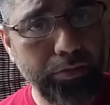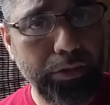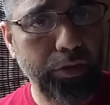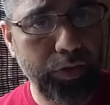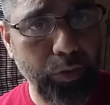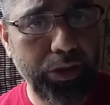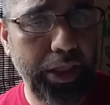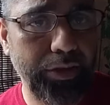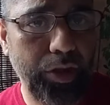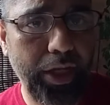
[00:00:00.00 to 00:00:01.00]
If someone
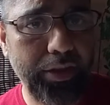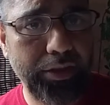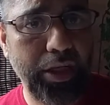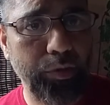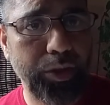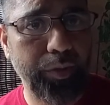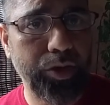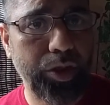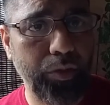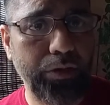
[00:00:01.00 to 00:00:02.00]
tells you, hey, this is how we're supposed
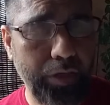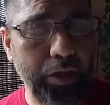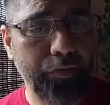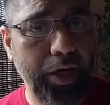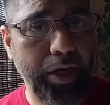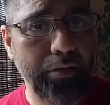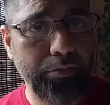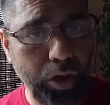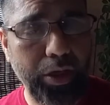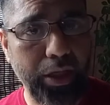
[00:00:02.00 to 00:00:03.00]
to do it, verify it.
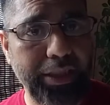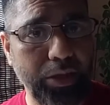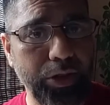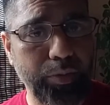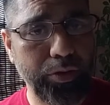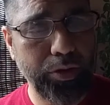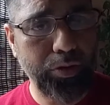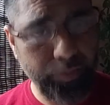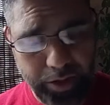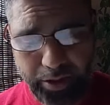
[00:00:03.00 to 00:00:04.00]
Okay, that's how we're supposed to
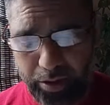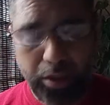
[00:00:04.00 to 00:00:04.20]
do it, fine.